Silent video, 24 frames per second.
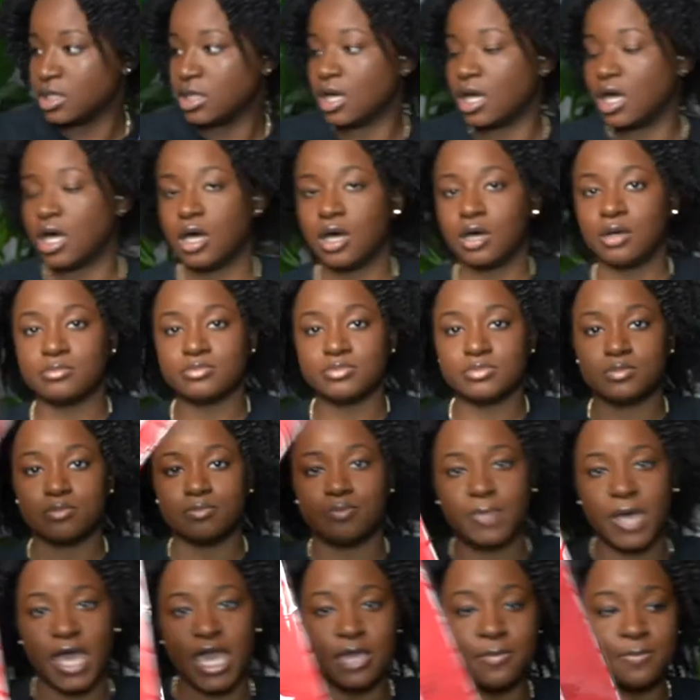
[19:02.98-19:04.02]
um,
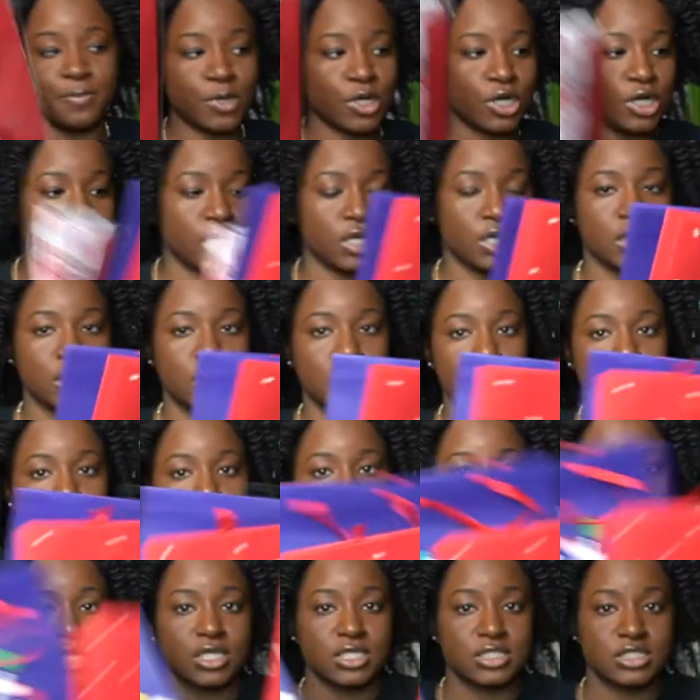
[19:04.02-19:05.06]
paper
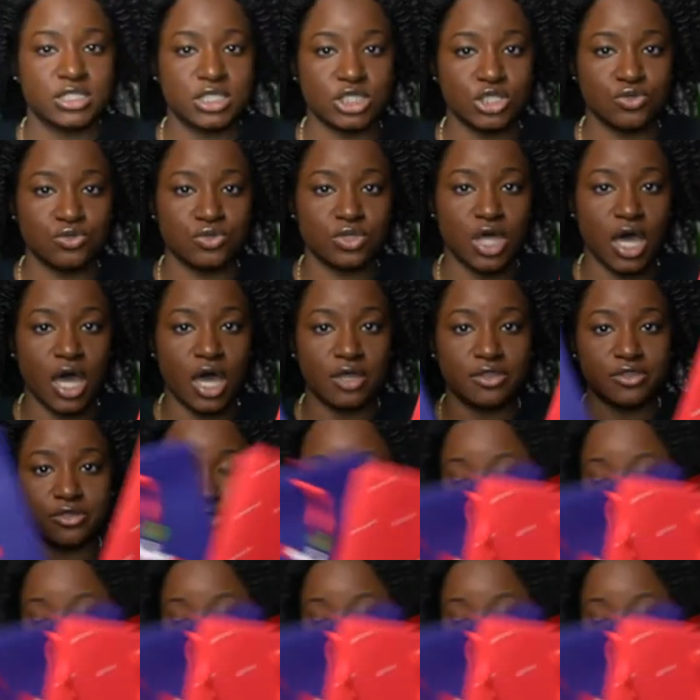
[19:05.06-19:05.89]
to do the other